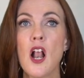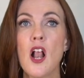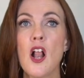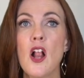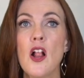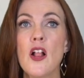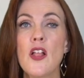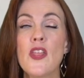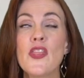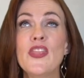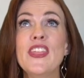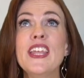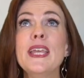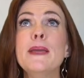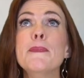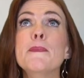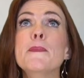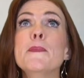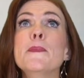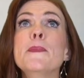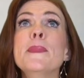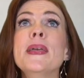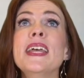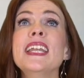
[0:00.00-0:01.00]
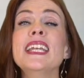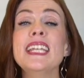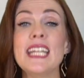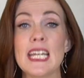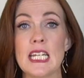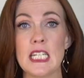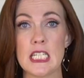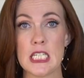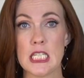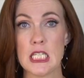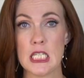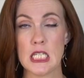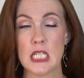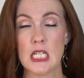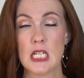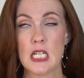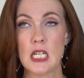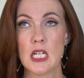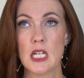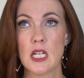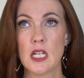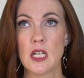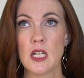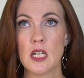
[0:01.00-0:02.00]
The minute
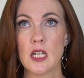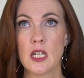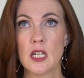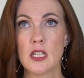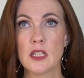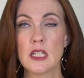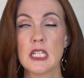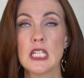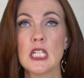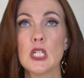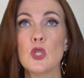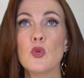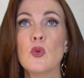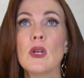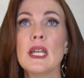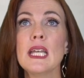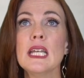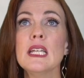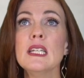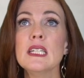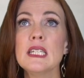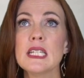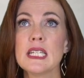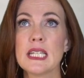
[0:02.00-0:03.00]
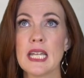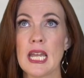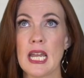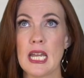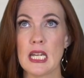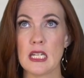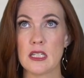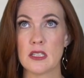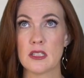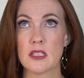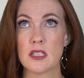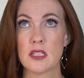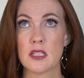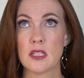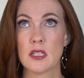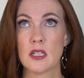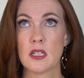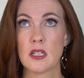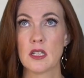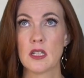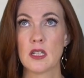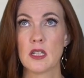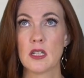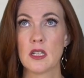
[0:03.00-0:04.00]
that you indicate
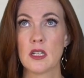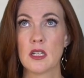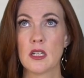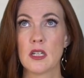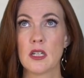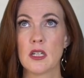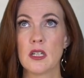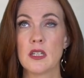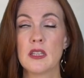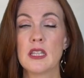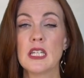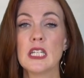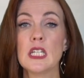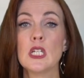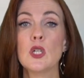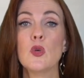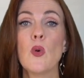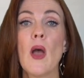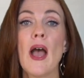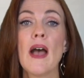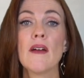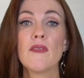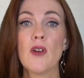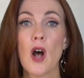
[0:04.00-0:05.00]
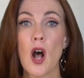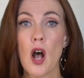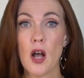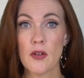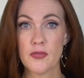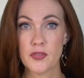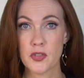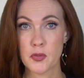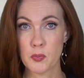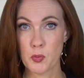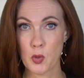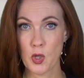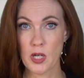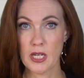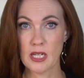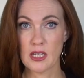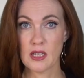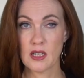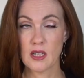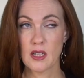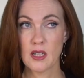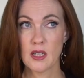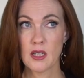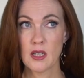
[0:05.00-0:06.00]
that you have offspring
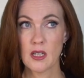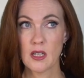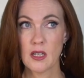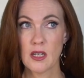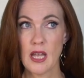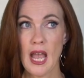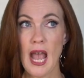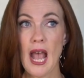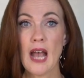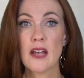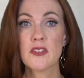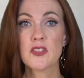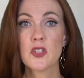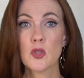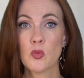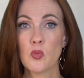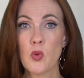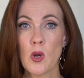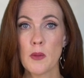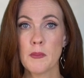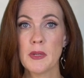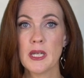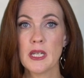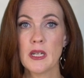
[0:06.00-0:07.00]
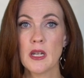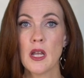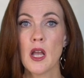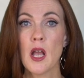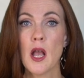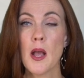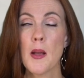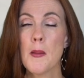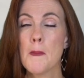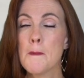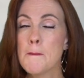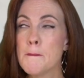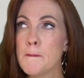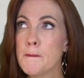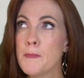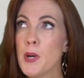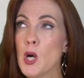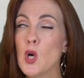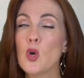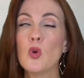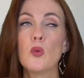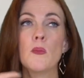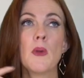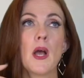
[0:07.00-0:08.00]
as a woman,
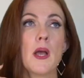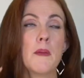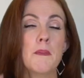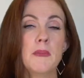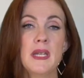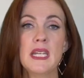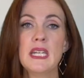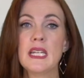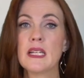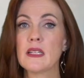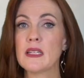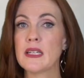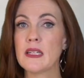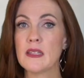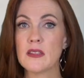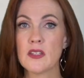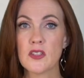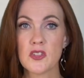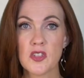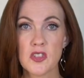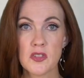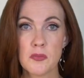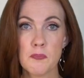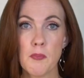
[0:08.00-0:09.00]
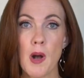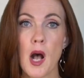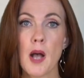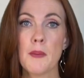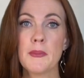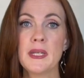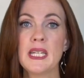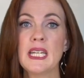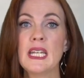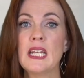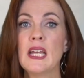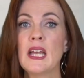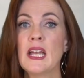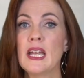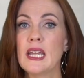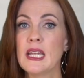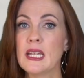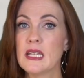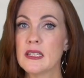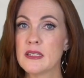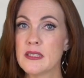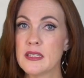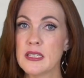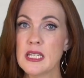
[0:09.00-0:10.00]
boom, immediately, this is momedy,
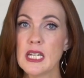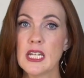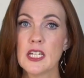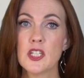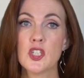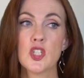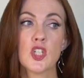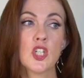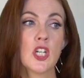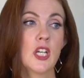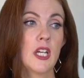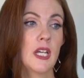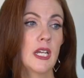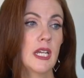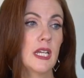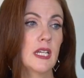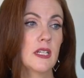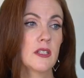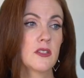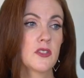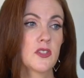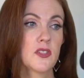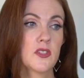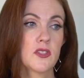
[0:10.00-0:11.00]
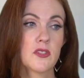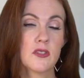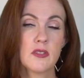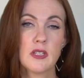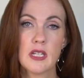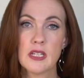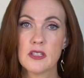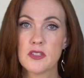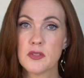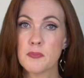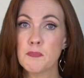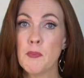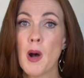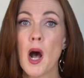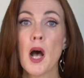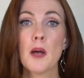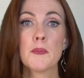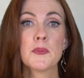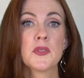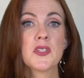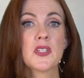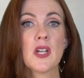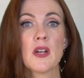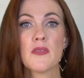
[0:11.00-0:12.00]
it's niche, it's
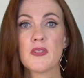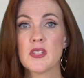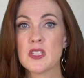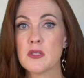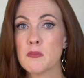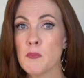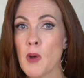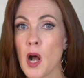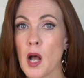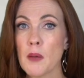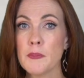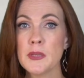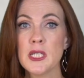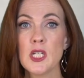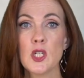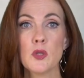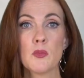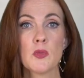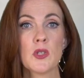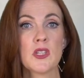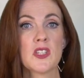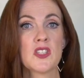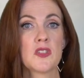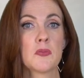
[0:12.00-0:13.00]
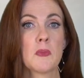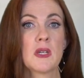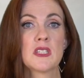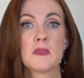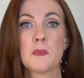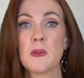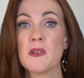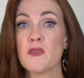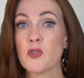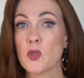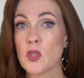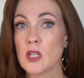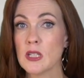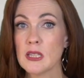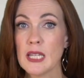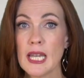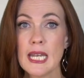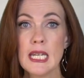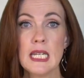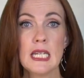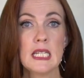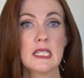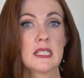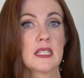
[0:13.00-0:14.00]
mom stuff, it's mom humor, this must be for the
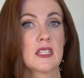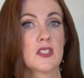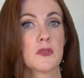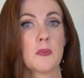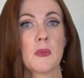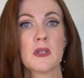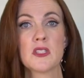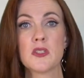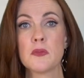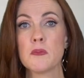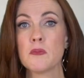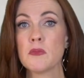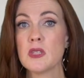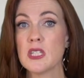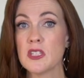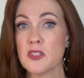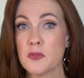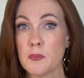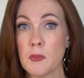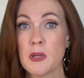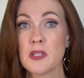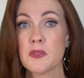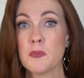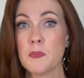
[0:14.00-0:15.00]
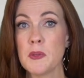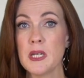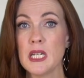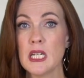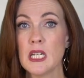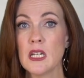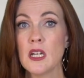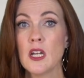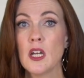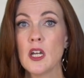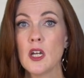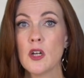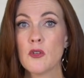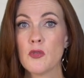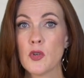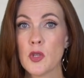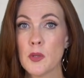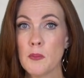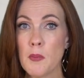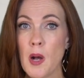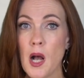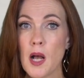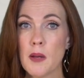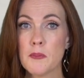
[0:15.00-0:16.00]
ladies, this must be for
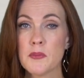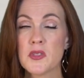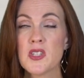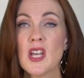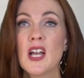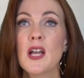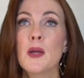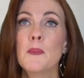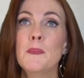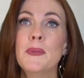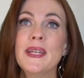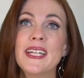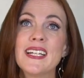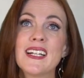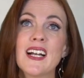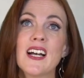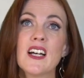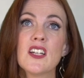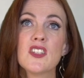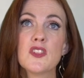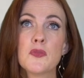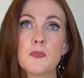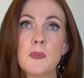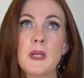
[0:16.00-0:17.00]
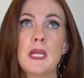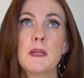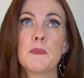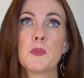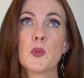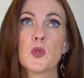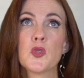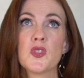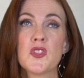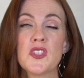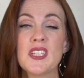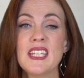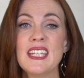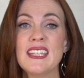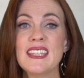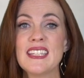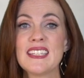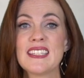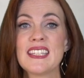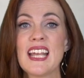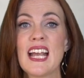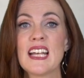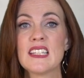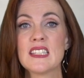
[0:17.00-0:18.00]
the moms, because people see
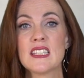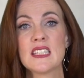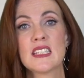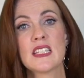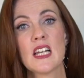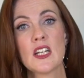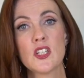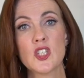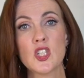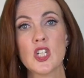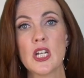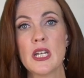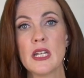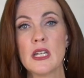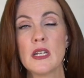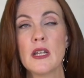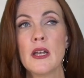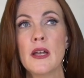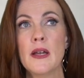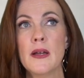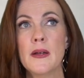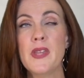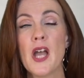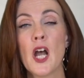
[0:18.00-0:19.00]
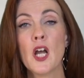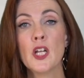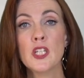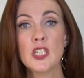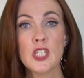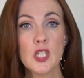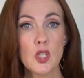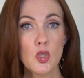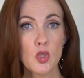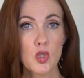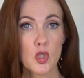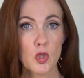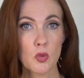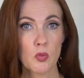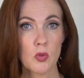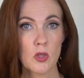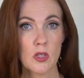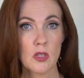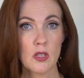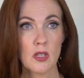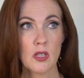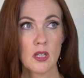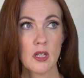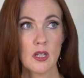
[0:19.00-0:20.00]
this as such an
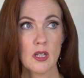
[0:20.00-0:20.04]
unusual